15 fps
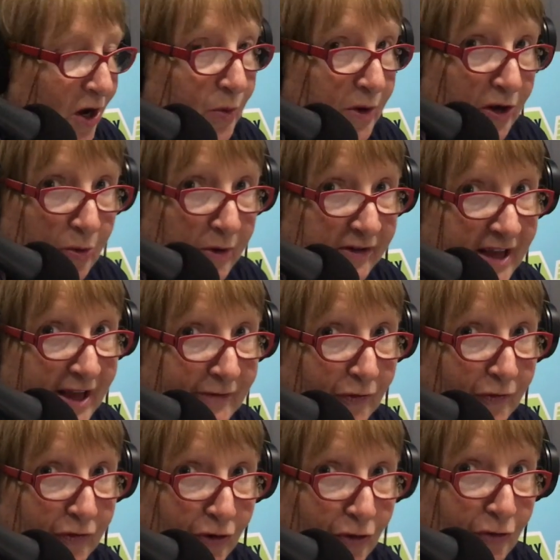We always have a
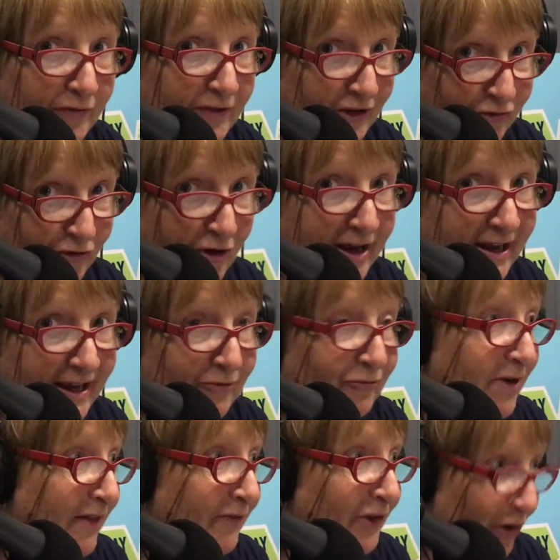few that try and get round